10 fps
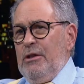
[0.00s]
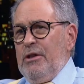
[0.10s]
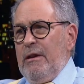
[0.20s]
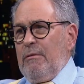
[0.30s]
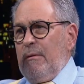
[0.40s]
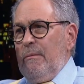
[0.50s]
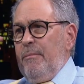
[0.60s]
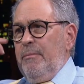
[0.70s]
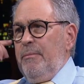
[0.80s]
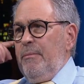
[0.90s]
in general.
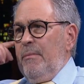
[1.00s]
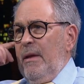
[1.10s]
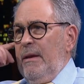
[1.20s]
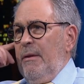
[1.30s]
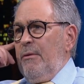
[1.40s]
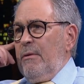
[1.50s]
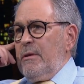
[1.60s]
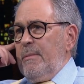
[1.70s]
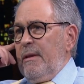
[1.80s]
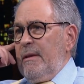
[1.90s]
Any
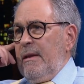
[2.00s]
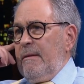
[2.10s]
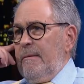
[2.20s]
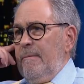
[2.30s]
thoughts about that?